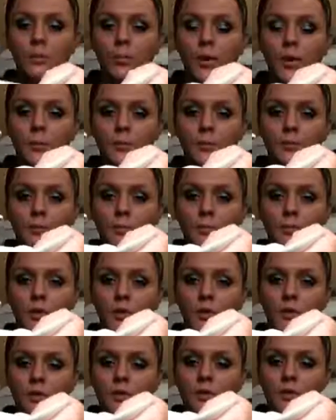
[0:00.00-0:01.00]
I'll pump
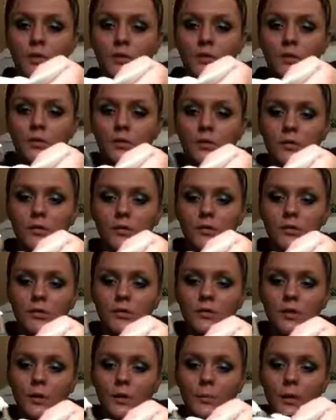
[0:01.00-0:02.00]

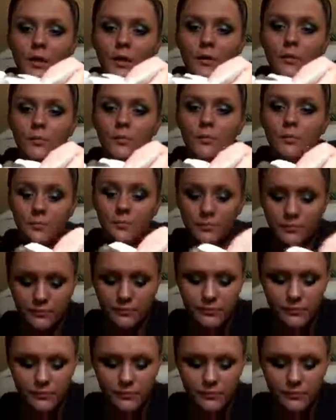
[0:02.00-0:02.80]
some out.